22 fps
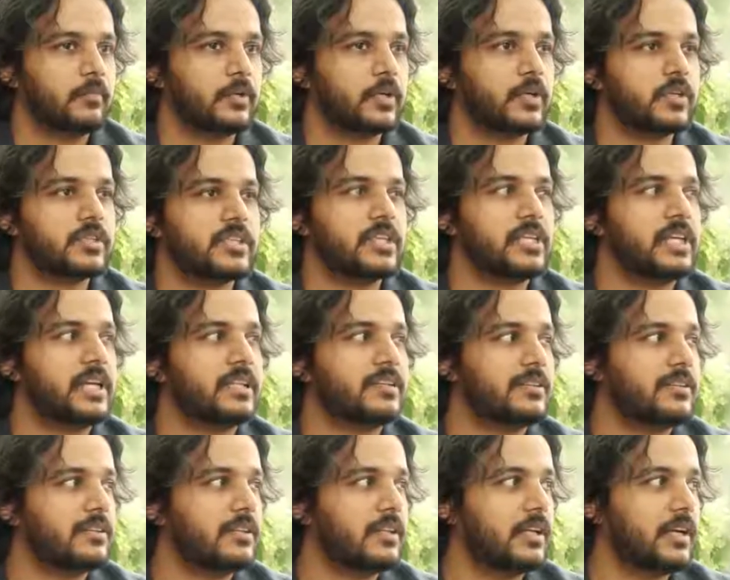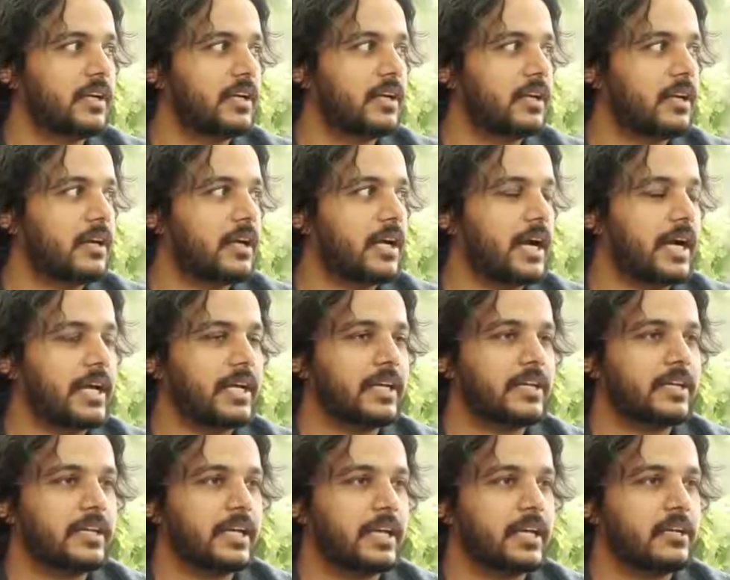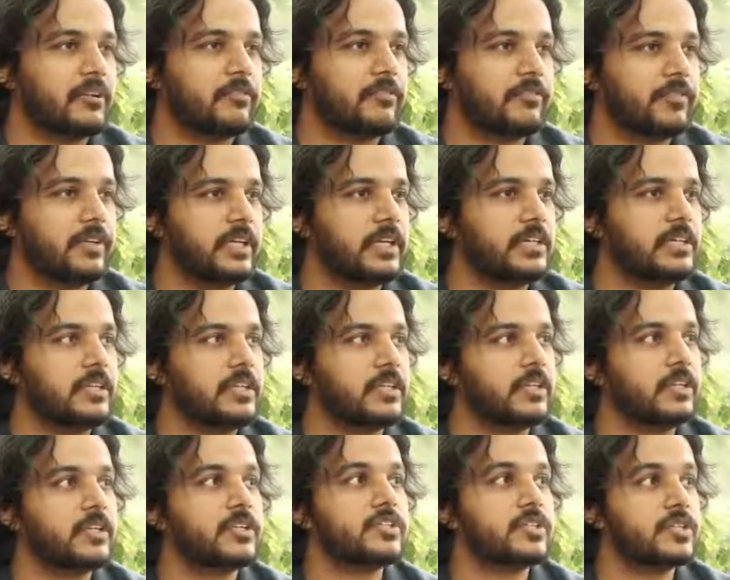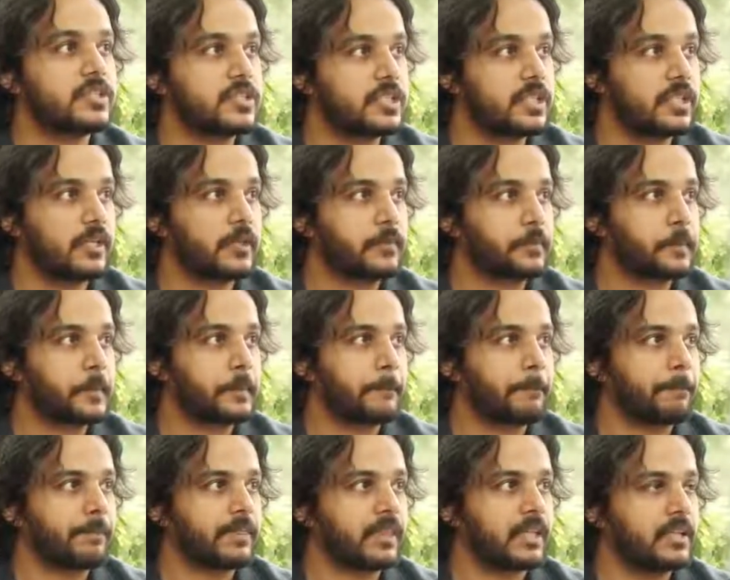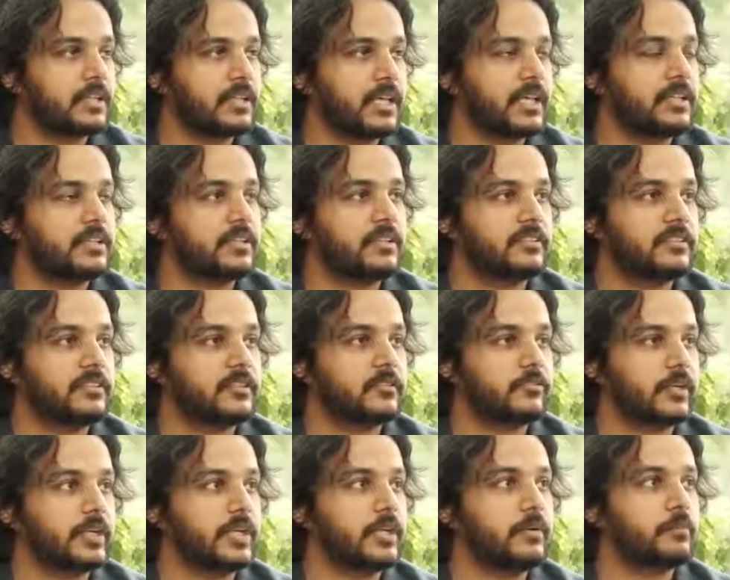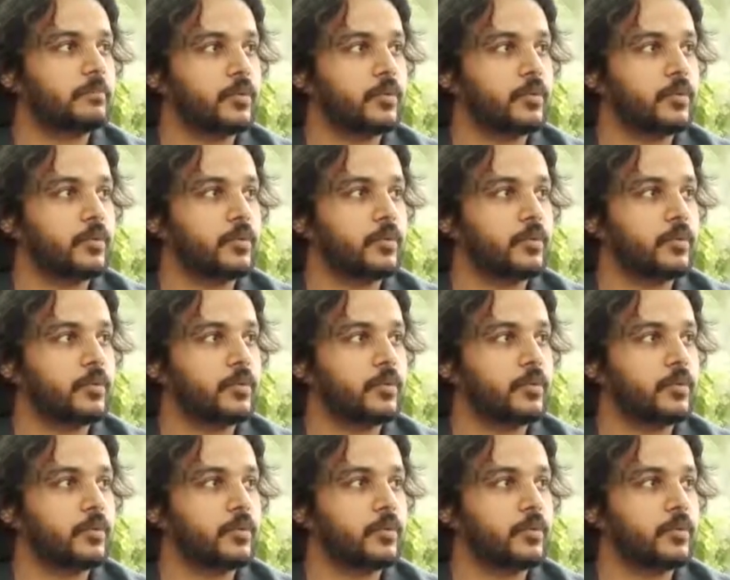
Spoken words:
Because say, I can feel the urgency that this is very